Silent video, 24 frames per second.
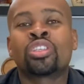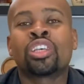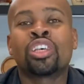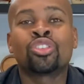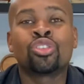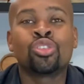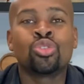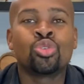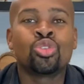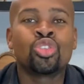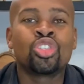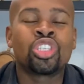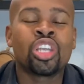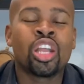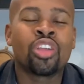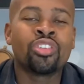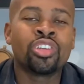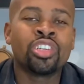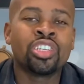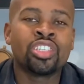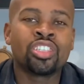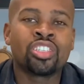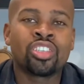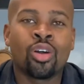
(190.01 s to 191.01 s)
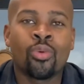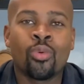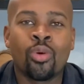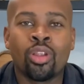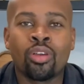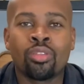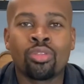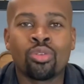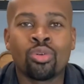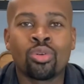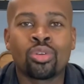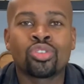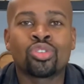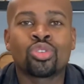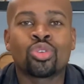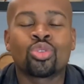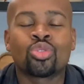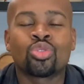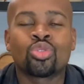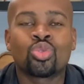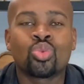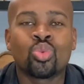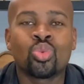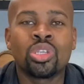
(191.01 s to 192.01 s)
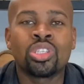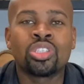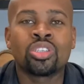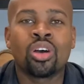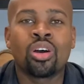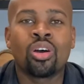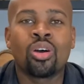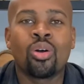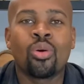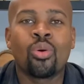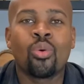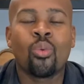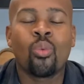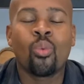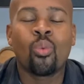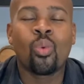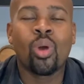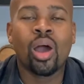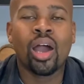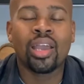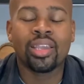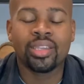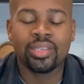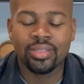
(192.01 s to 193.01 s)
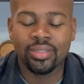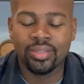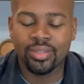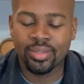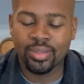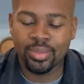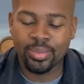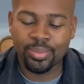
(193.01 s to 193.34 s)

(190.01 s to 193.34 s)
as you know, sherry is one of those sweeter wines.